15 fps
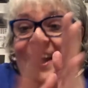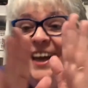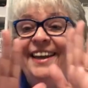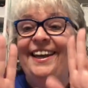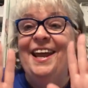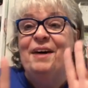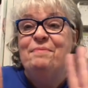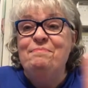
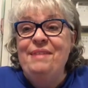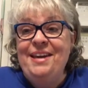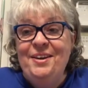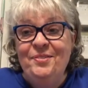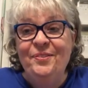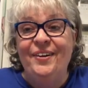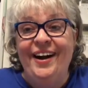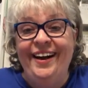Now,
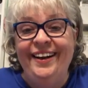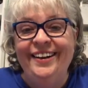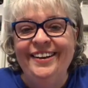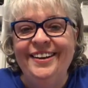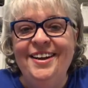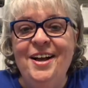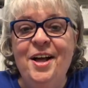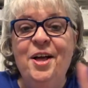meanwhile,
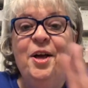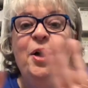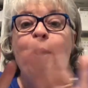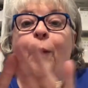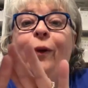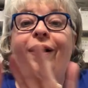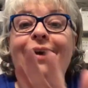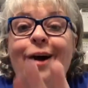
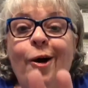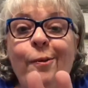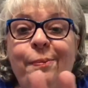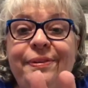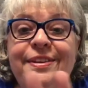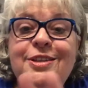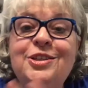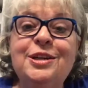we're
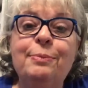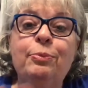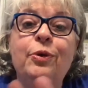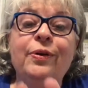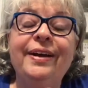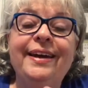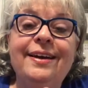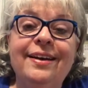hoping the ship
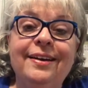won't